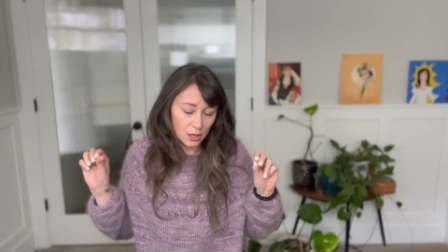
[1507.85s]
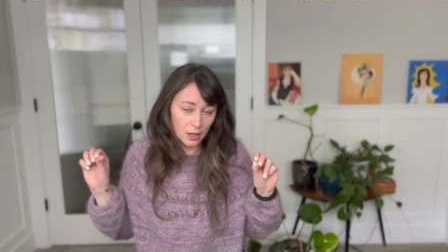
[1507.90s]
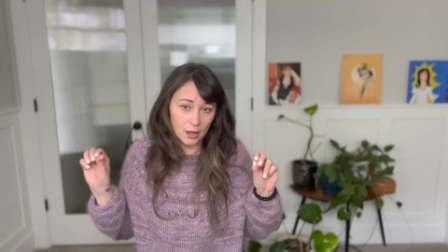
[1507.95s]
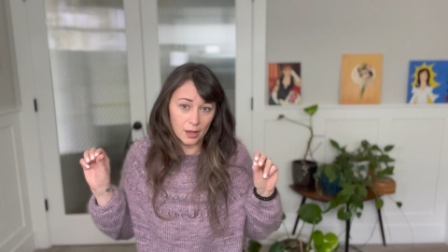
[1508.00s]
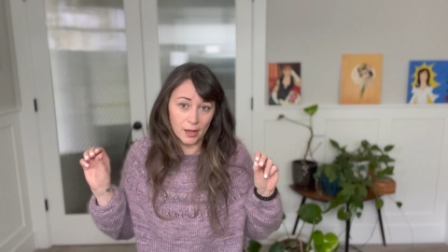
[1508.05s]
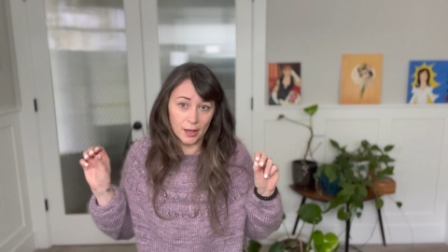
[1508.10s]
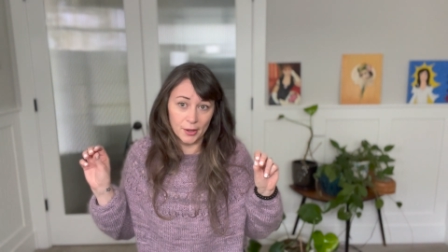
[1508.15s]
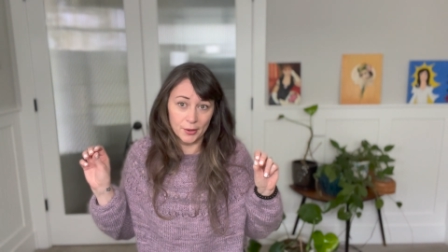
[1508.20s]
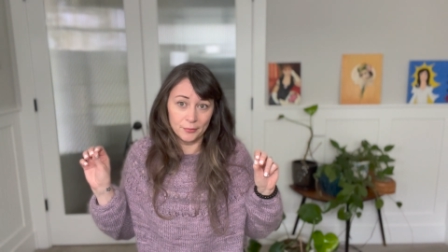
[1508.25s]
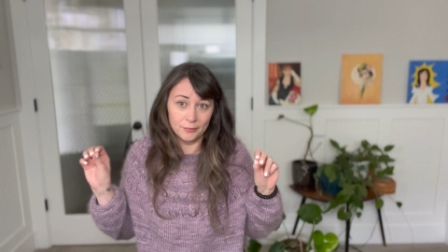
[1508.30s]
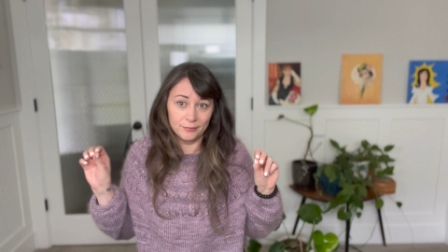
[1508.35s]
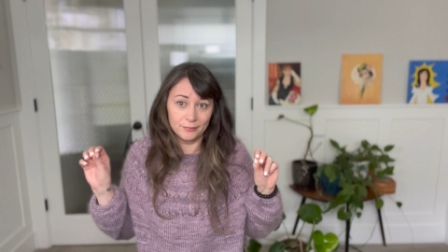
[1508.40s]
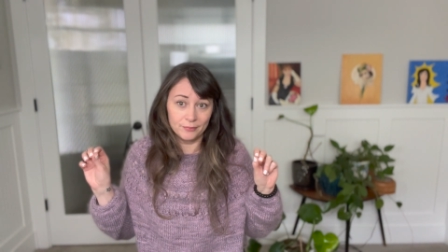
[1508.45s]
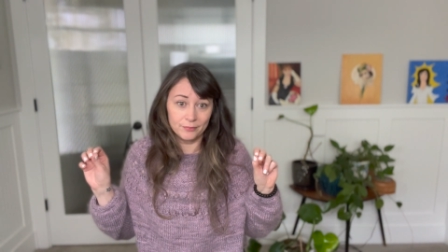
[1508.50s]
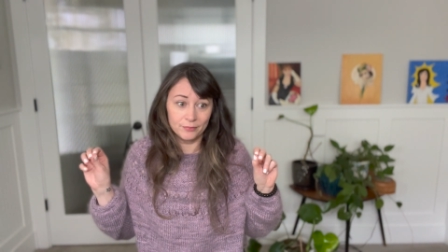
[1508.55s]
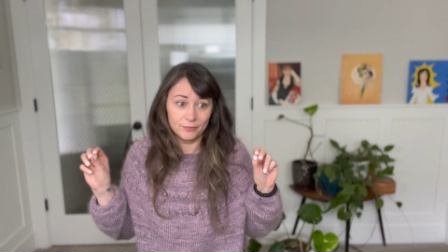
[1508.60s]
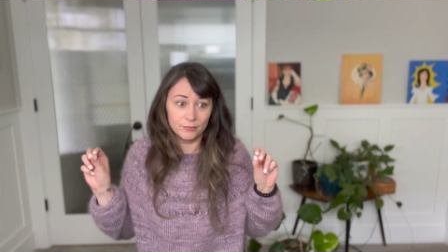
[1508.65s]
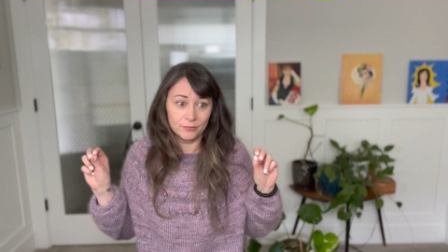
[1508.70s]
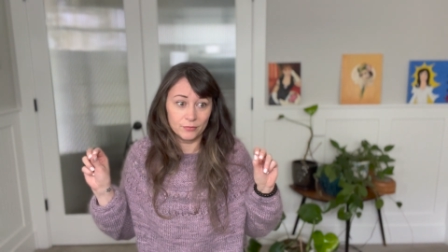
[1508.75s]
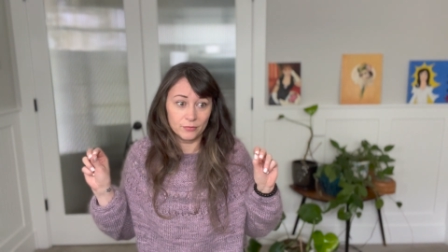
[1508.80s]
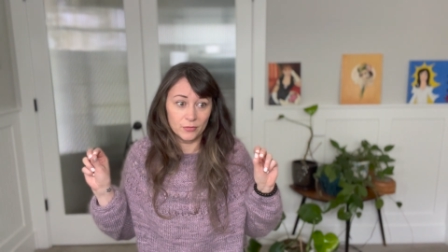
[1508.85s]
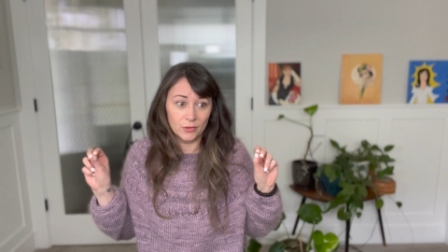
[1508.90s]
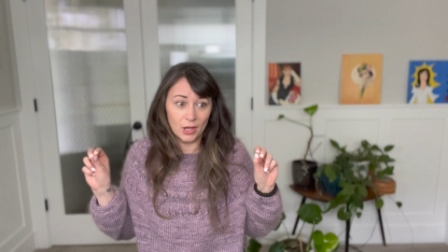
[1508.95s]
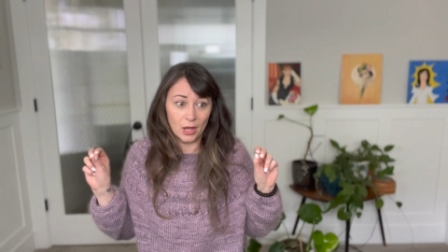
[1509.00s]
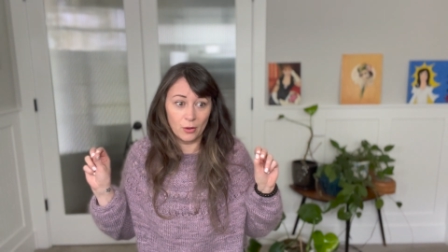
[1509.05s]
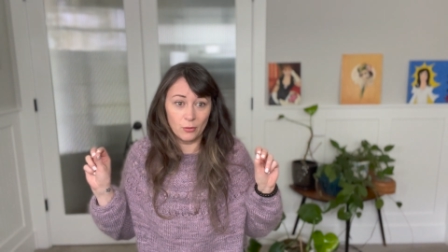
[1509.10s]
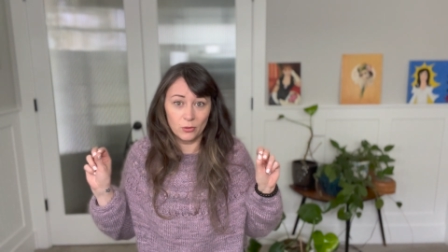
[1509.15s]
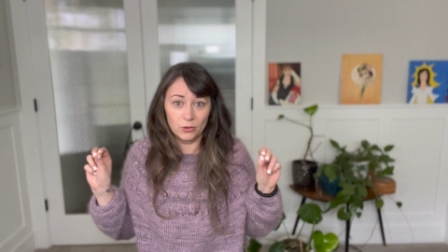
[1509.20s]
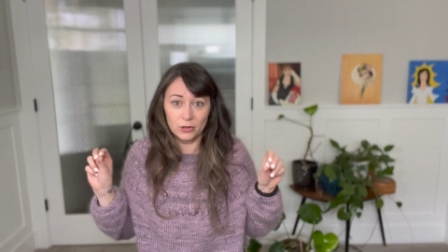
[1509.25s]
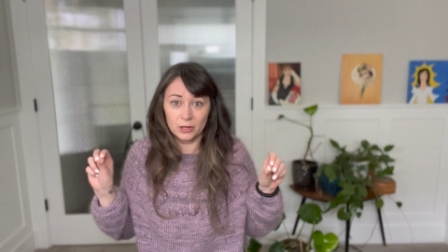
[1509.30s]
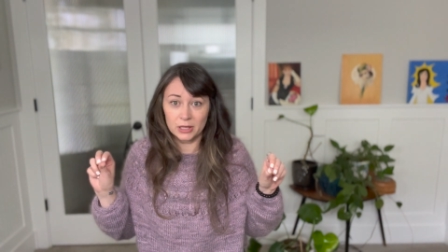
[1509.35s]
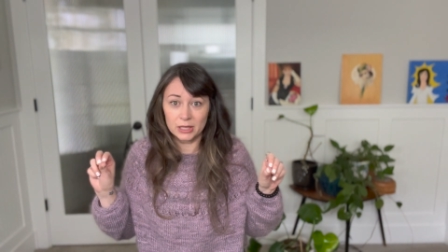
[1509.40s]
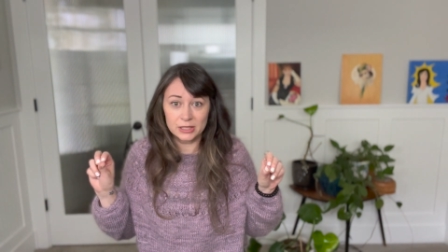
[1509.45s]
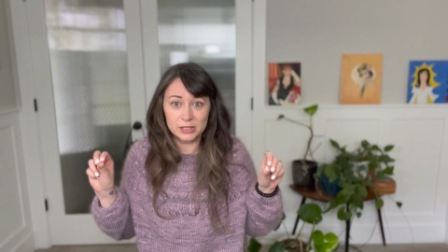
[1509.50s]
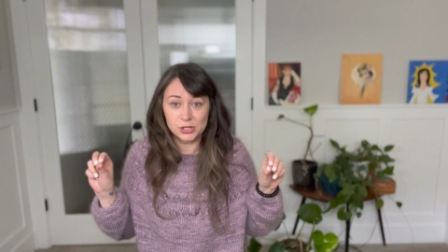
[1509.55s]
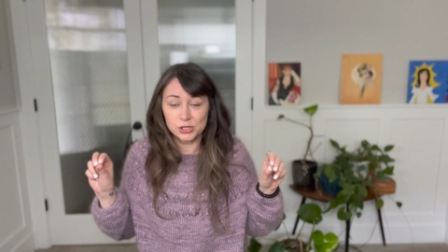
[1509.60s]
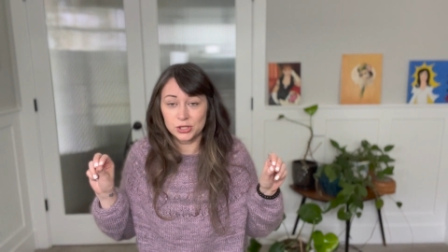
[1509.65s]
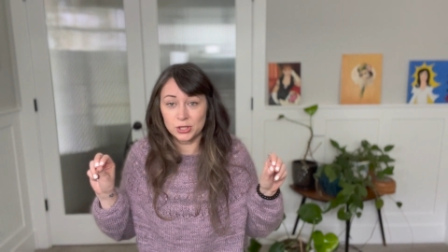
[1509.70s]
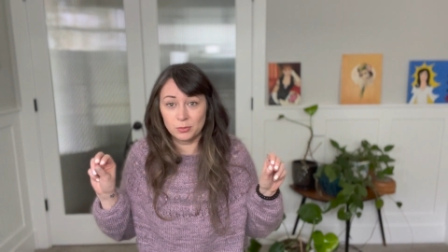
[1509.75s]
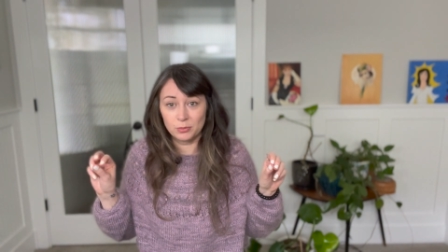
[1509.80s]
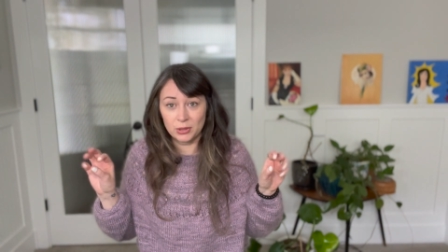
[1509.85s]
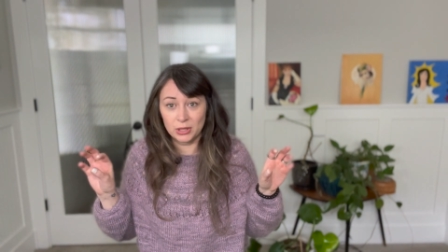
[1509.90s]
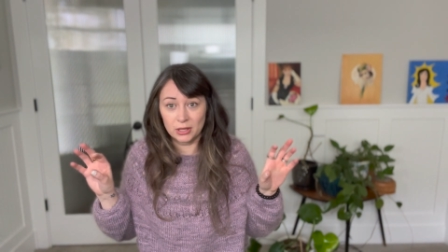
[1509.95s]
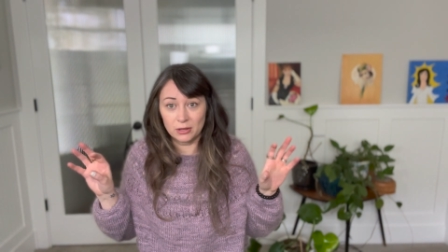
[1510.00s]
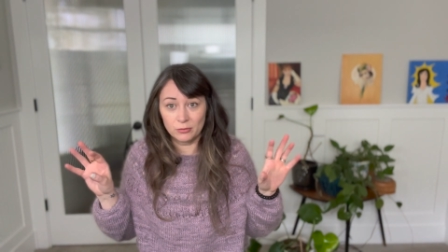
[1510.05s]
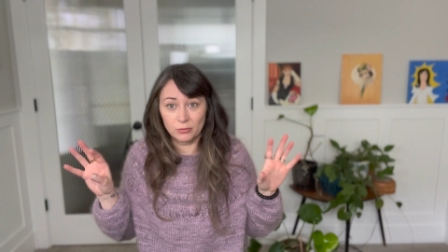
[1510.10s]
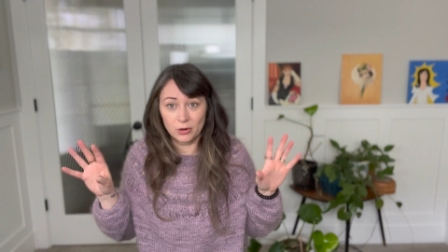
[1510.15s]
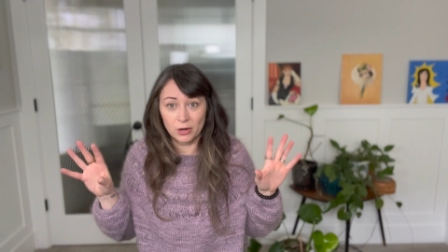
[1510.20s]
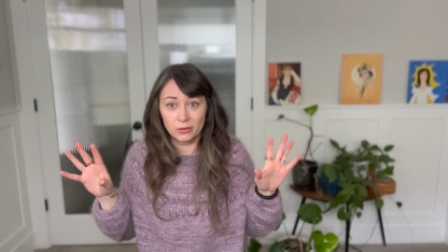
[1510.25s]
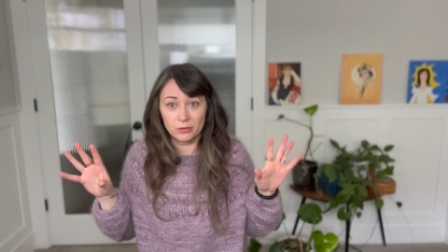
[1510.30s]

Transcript: I will look into shipping for